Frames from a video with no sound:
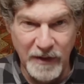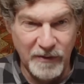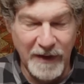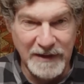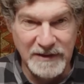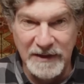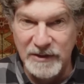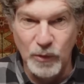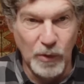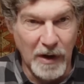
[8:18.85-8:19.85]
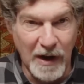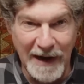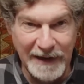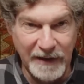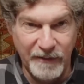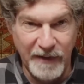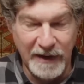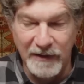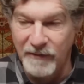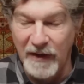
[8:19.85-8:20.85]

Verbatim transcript: if these vaccines were highly effective